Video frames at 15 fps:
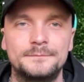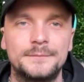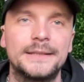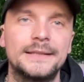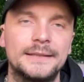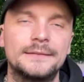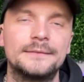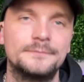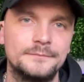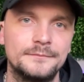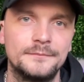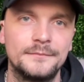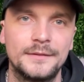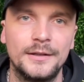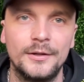meaning
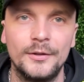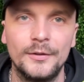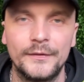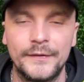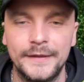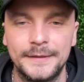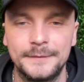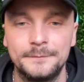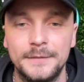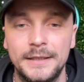the whole team.